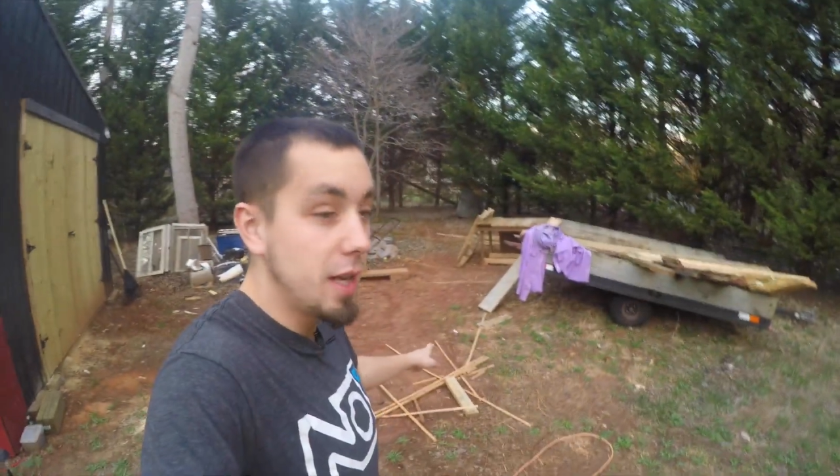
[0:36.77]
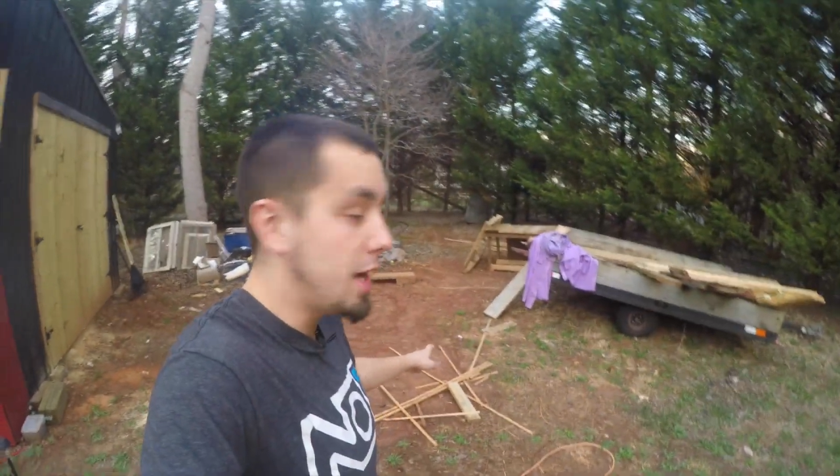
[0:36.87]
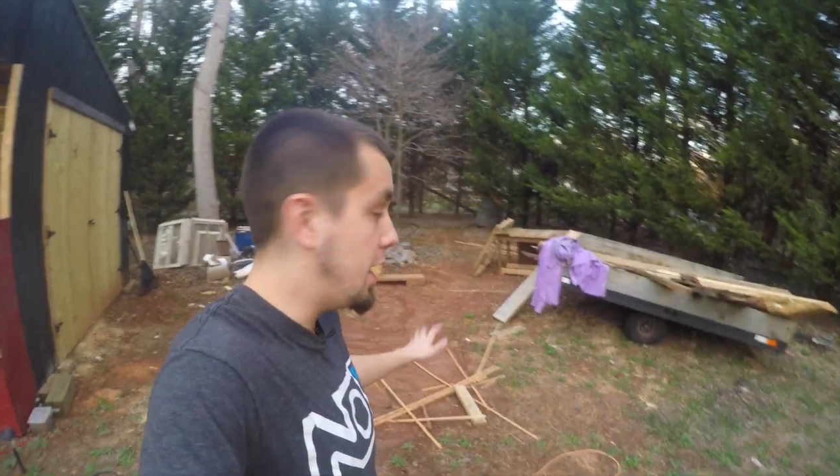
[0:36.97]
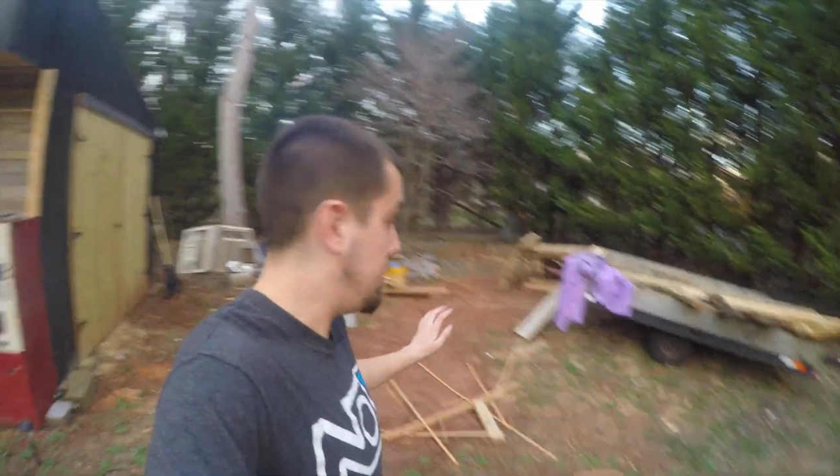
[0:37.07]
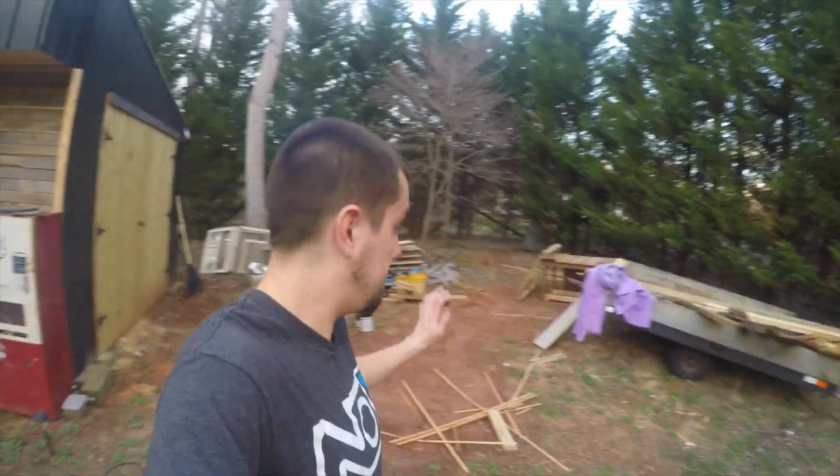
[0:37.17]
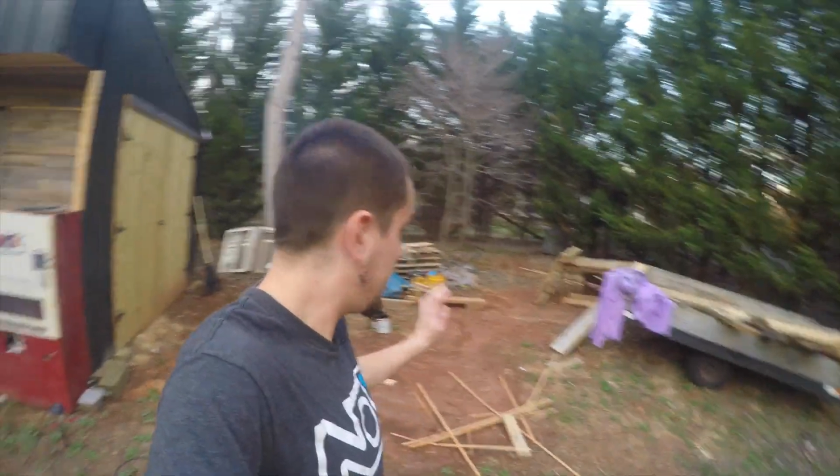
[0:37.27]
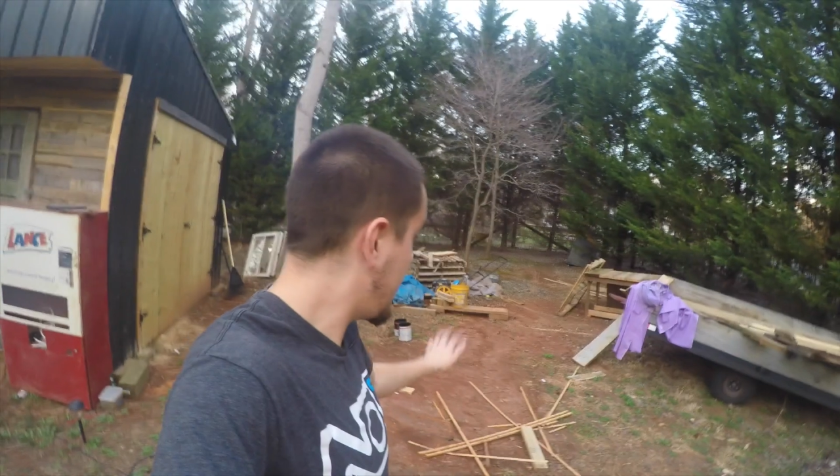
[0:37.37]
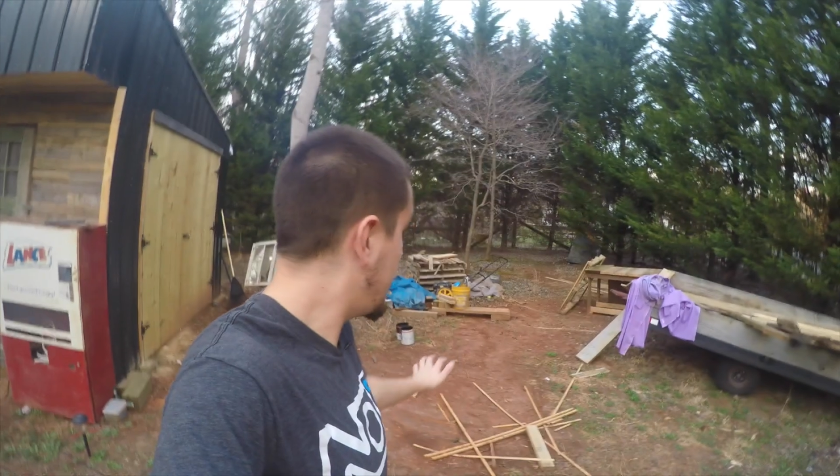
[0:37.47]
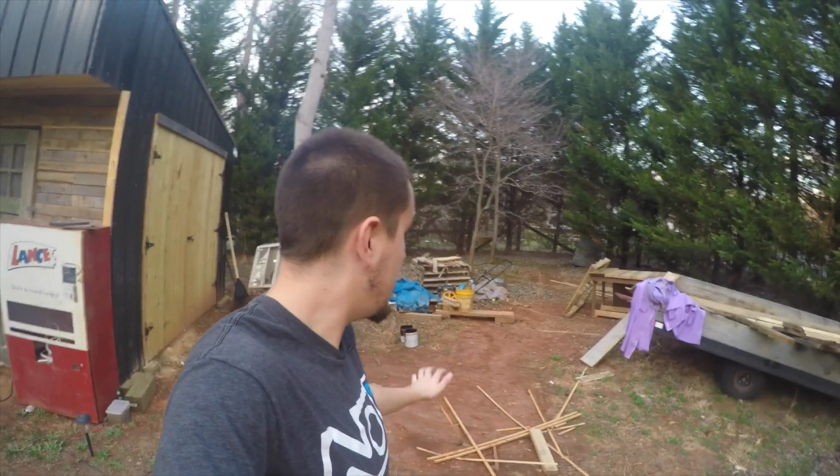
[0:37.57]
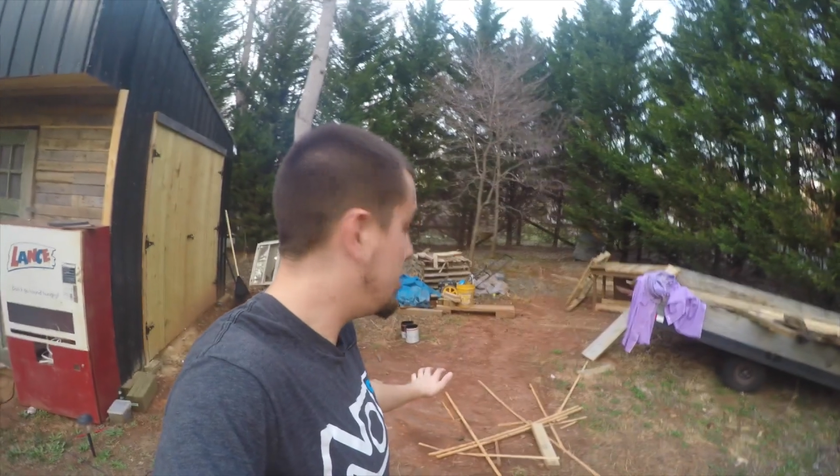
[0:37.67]
that I
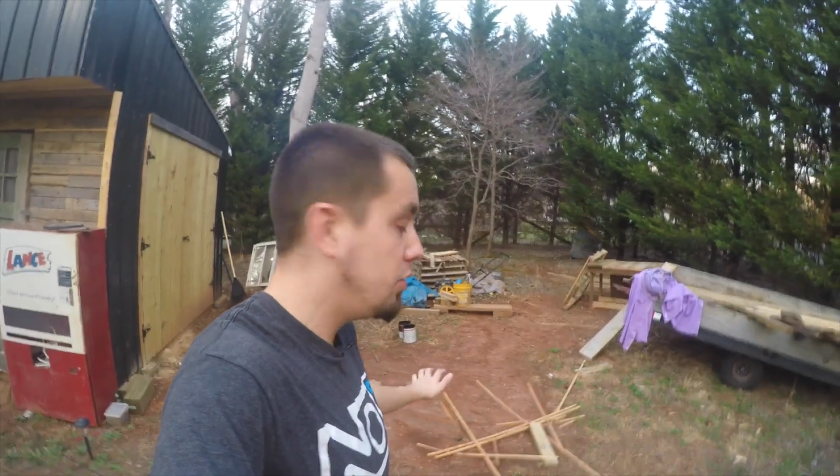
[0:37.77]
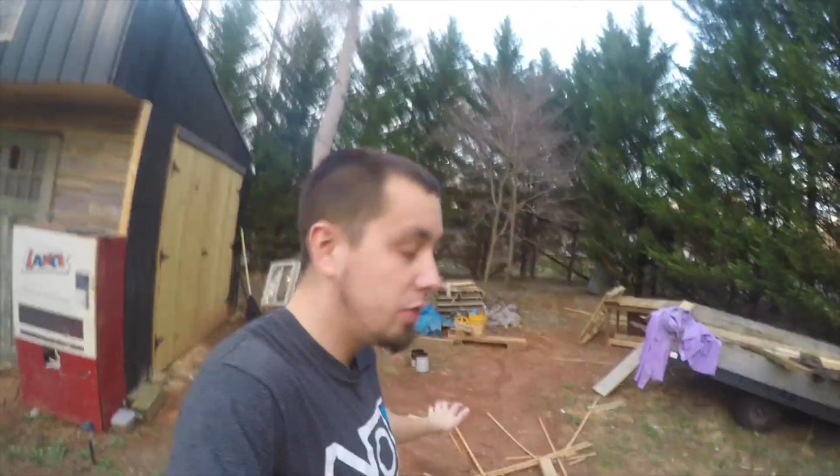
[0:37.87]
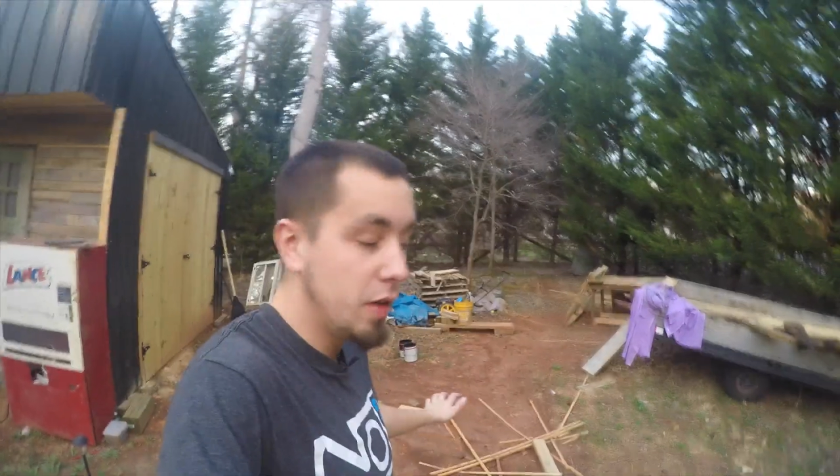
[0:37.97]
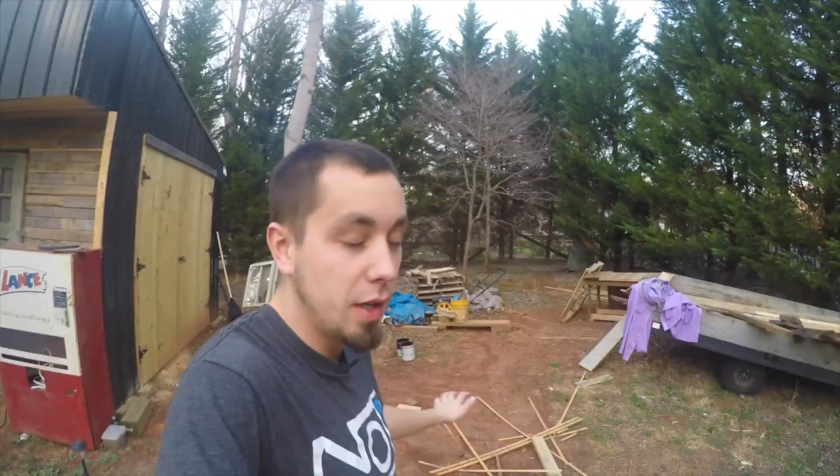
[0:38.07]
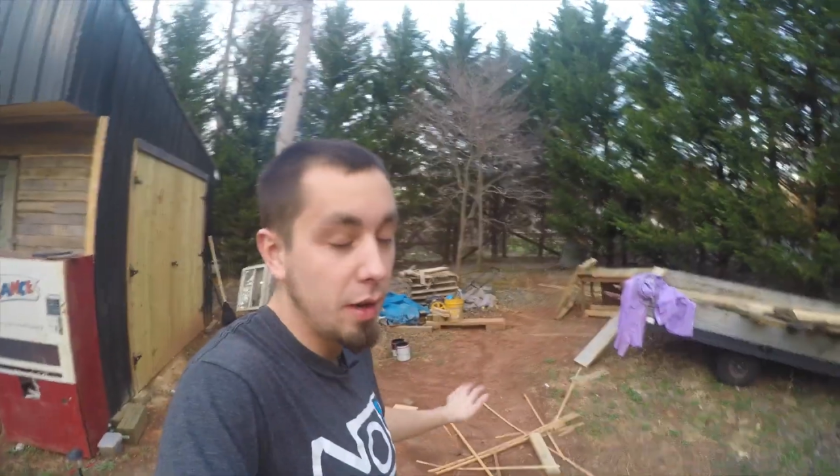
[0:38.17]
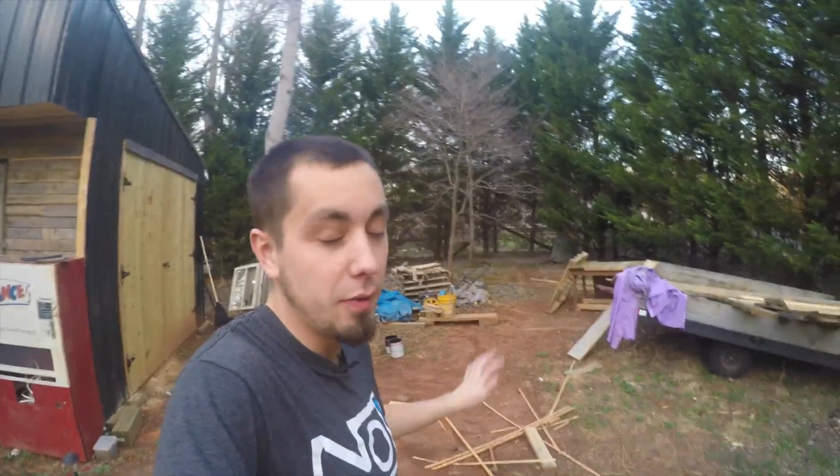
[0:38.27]
plan on using,